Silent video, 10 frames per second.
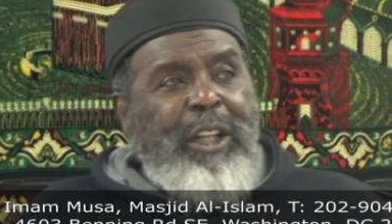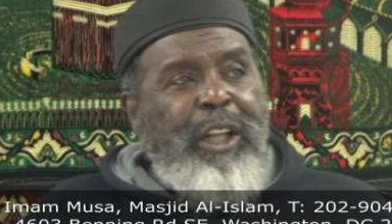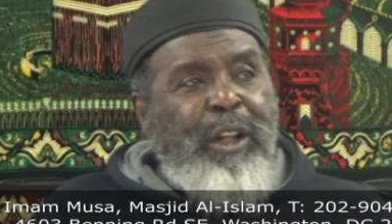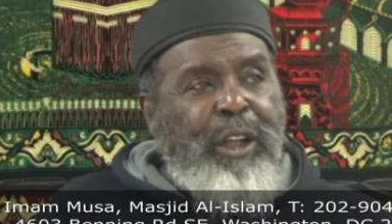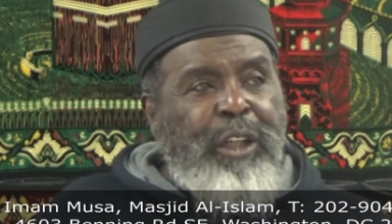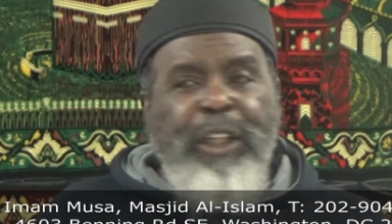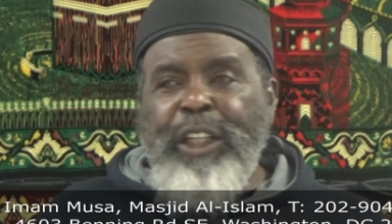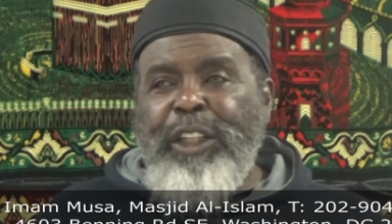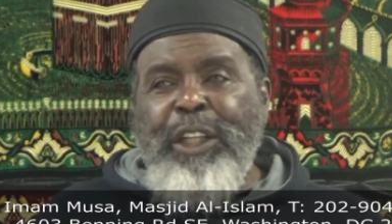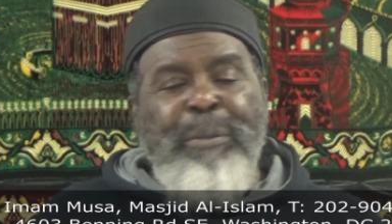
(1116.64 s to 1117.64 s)
Uh, look
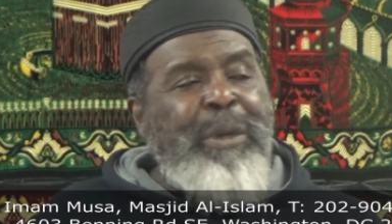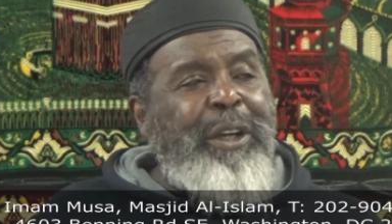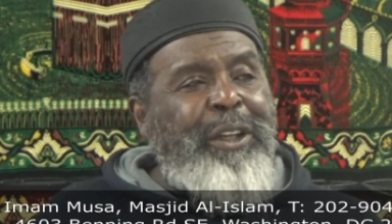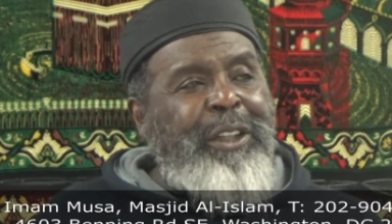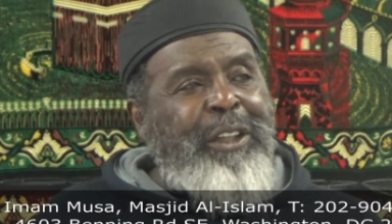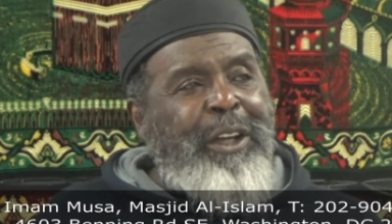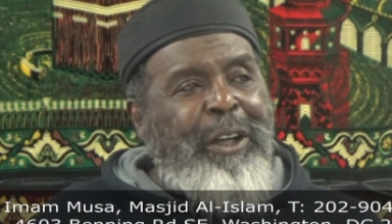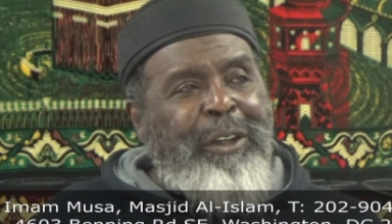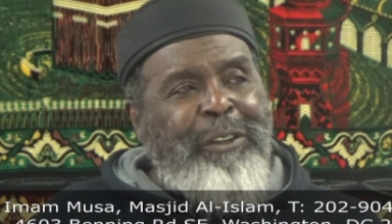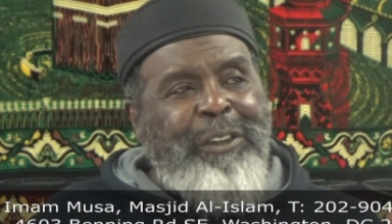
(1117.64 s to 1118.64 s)
at the American
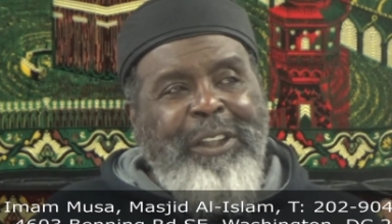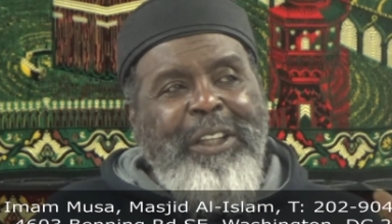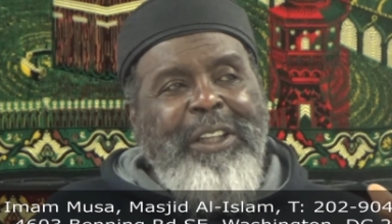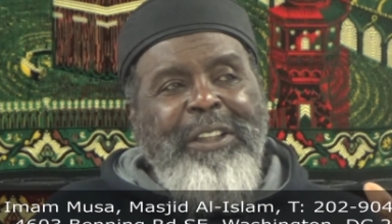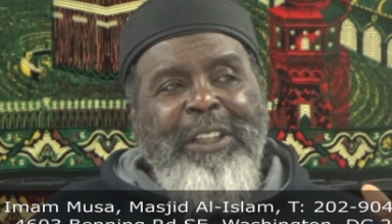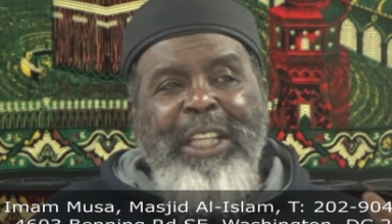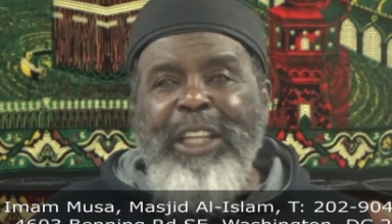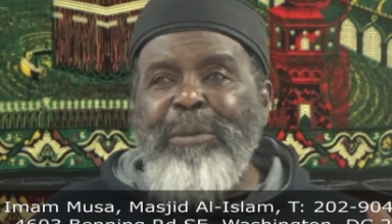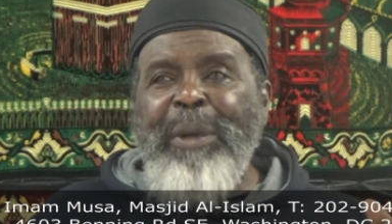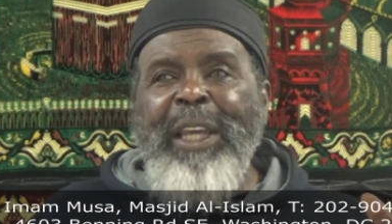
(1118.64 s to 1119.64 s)
cars.
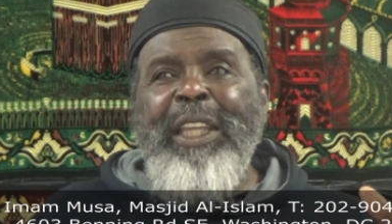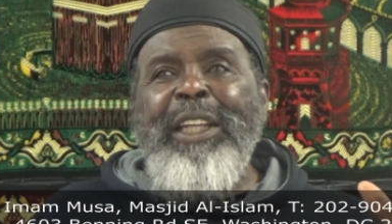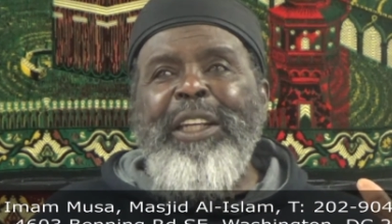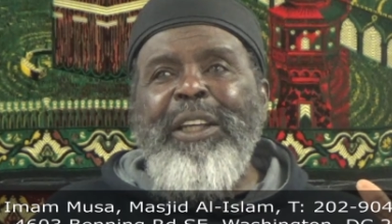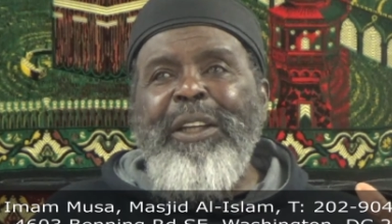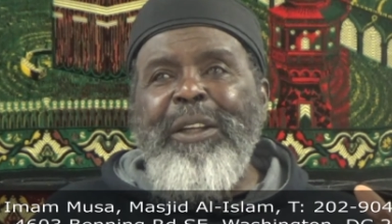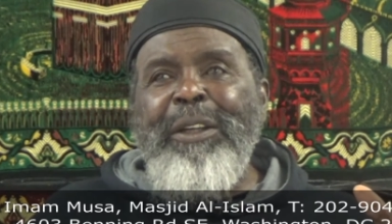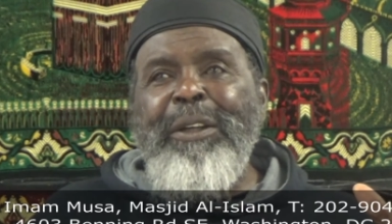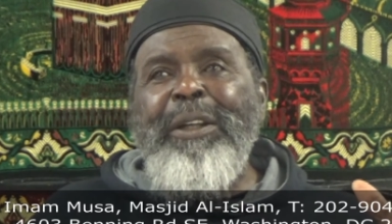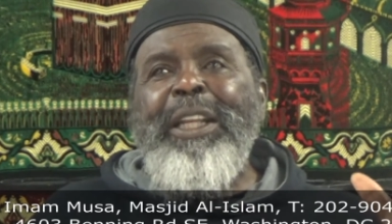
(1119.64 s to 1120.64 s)
Think back in the
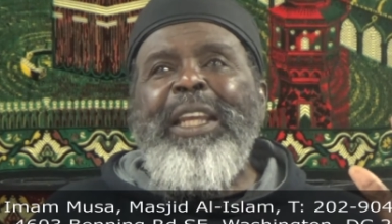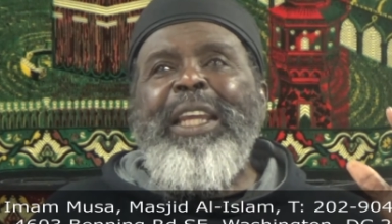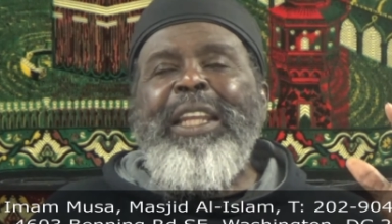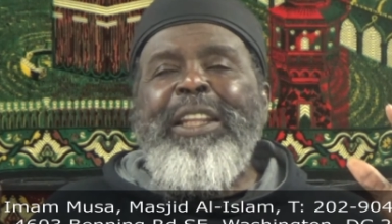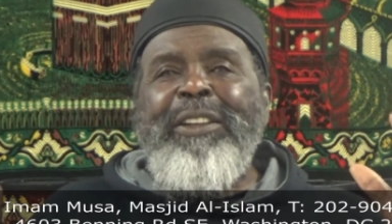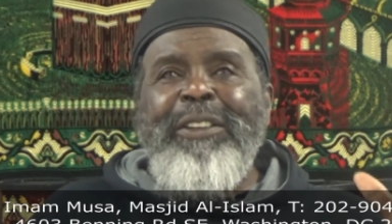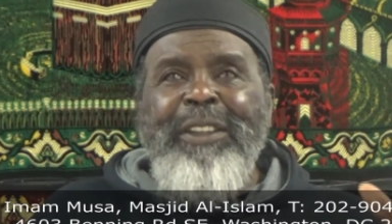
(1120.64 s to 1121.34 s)
early 80s,